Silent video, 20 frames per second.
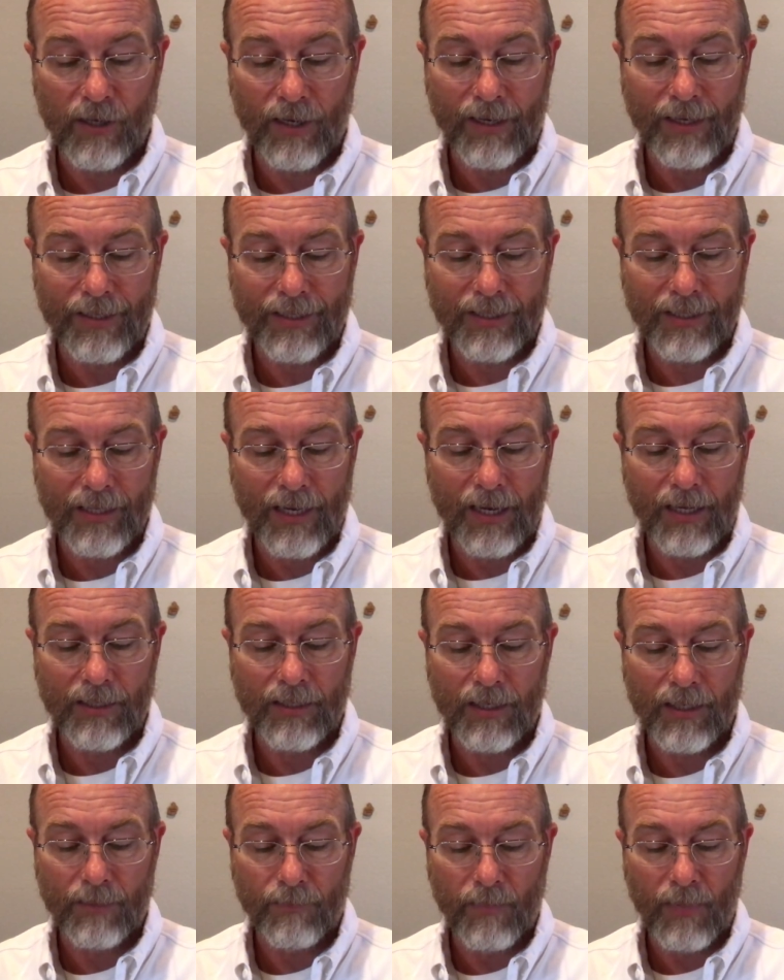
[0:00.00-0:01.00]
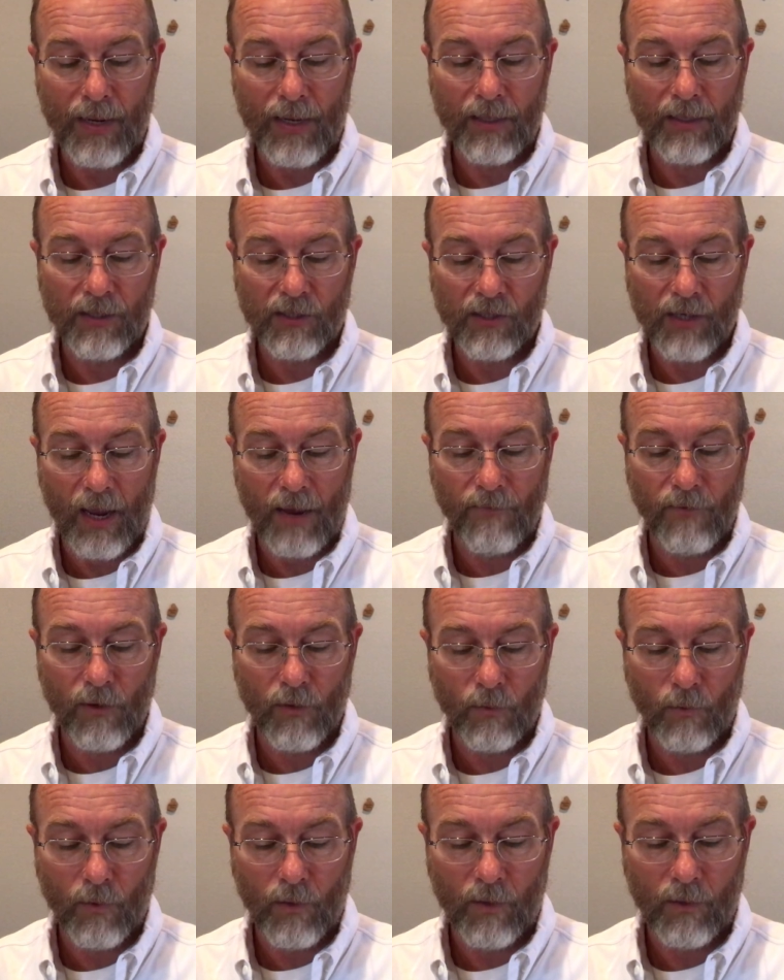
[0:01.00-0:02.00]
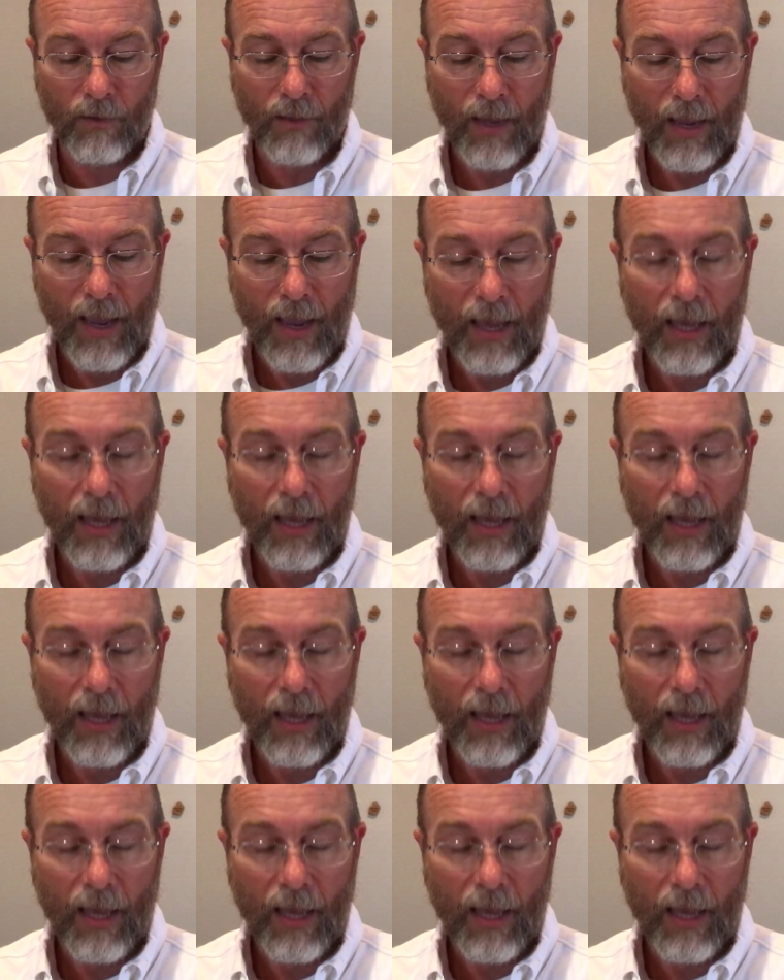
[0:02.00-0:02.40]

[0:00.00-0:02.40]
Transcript: sent his Son to be the Savior of the world.